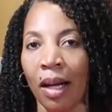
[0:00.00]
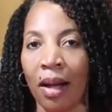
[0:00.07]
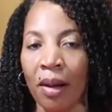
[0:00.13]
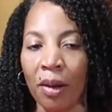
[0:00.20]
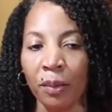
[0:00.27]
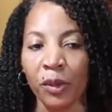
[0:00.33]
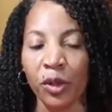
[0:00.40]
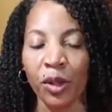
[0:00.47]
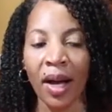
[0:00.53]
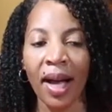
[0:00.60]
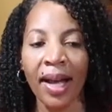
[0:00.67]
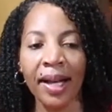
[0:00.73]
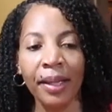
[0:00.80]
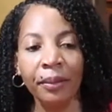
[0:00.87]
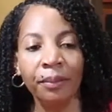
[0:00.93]
I hope you
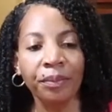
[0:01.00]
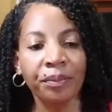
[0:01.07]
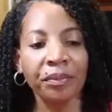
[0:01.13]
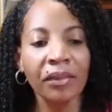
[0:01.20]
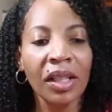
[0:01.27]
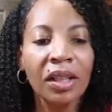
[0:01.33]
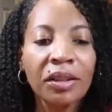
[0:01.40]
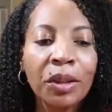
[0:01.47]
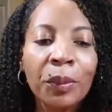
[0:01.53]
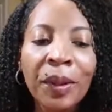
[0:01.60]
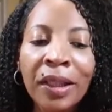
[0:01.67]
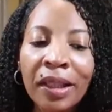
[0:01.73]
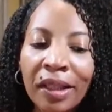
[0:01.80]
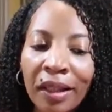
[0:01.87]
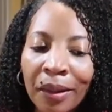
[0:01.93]
try it. So we're
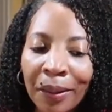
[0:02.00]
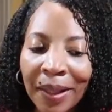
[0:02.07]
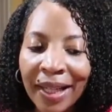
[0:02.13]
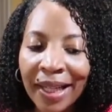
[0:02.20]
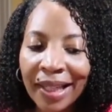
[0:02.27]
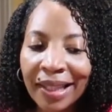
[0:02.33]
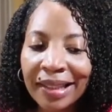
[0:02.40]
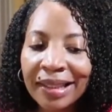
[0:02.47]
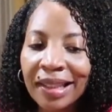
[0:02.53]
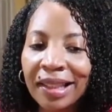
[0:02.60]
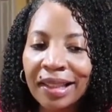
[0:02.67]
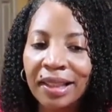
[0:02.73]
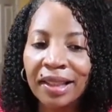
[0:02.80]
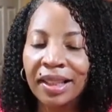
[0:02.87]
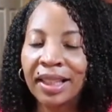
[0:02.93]
gonna go ahead and
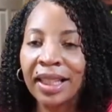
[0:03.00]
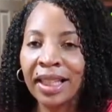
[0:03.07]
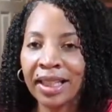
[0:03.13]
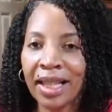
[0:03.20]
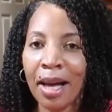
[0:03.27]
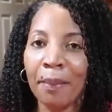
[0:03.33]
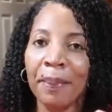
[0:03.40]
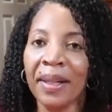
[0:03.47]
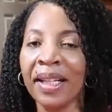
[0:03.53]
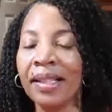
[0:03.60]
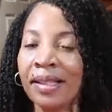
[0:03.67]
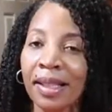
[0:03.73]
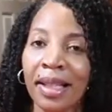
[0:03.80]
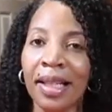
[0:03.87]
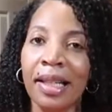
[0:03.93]
get that
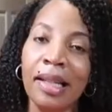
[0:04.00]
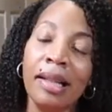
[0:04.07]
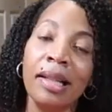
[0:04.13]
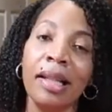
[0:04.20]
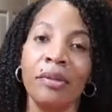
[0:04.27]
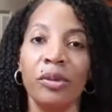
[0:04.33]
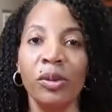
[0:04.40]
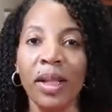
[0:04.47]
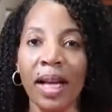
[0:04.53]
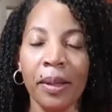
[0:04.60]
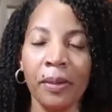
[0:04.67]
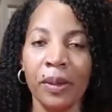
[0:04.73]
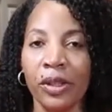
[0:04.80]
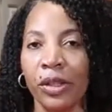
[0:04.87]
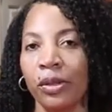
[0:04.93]
piece in. If you like
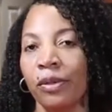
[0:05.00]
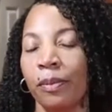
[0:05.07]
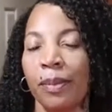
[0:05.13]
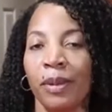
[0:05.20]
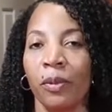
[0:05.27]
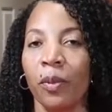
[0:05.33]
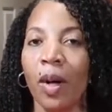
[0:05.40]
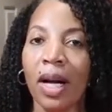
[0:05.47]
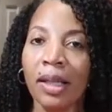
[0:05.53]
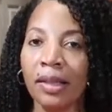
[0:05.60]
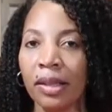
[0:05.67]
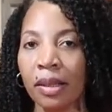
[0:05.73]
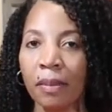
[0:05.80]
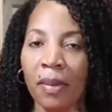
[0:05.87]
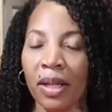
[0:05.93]
what you've been
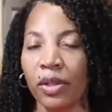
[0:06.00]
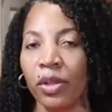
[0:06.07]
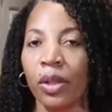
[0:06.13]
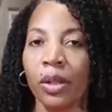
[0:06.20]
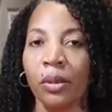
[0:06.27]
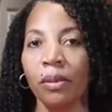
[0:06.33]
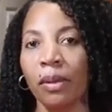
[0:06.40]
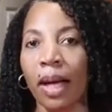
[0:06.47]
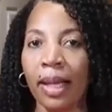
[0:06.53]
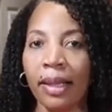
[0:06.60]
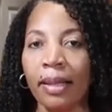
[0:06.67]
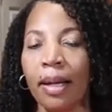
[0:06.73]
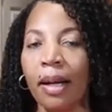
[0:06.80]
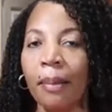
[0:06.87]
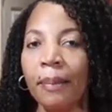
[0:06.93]
watching, make sure you
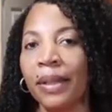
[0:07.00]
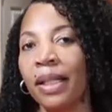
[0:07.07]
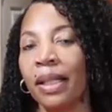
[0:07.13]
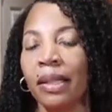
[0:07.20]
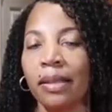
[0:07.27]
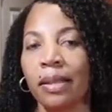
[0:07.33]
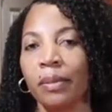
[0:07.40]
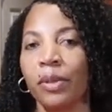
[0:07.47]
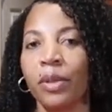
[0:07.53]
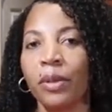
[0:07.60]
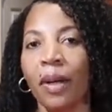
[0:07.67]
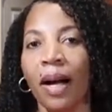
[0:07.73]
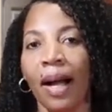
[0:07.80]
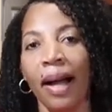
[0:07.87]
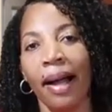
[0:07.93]
like, comment, and
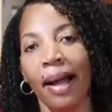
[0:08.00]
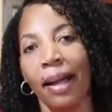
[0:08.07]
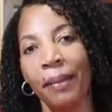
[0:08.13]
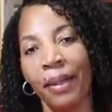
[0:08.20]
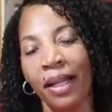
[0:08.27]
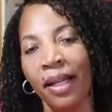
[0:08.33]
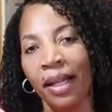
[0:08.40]
subscribe.